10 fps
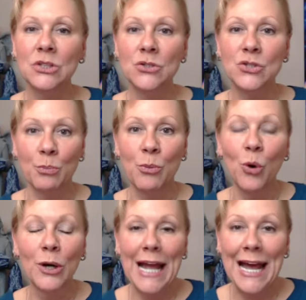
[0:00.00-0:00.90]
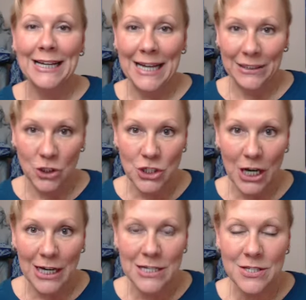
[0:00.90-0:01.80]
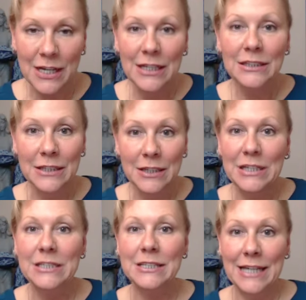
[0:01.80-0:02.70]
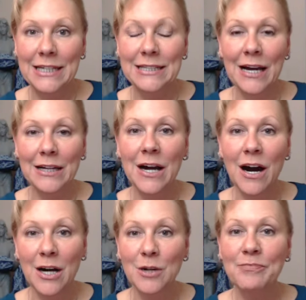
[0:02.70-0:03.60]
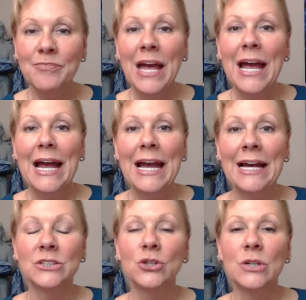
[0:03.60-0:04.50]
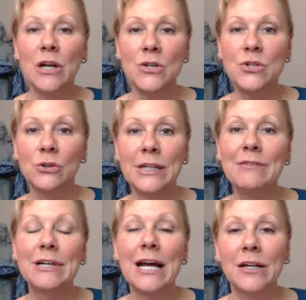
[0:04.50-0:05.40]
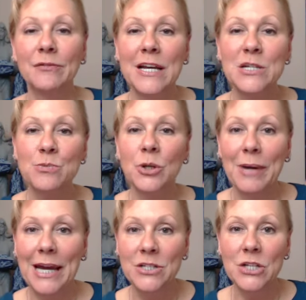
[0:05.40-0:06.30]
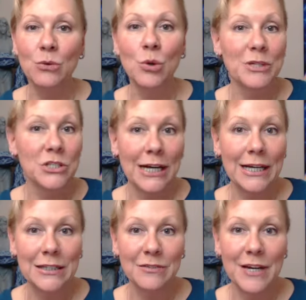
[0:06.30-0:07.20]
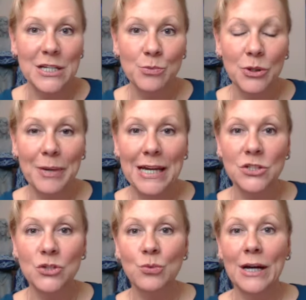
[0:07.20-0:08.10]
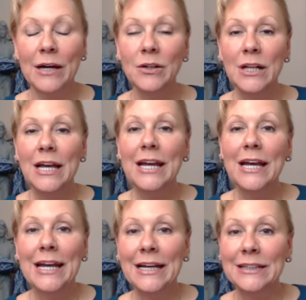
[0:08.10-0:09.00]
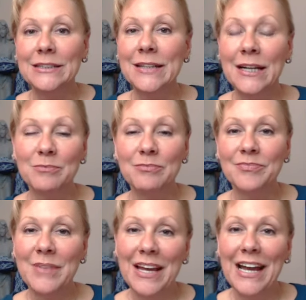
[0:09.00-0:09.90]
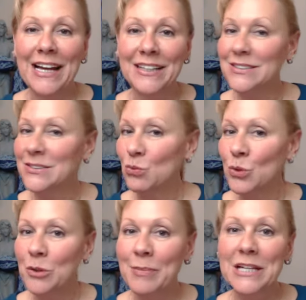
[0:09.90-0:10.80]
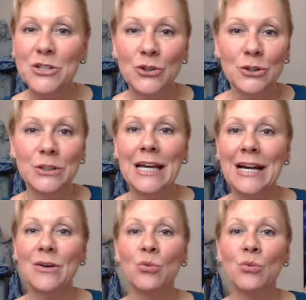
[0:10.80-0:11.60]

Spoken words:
support at energizedlivingtoday.com. And you can also leave it on our Facebook page. I will be checking the Facebook page as well. And we'll make sure that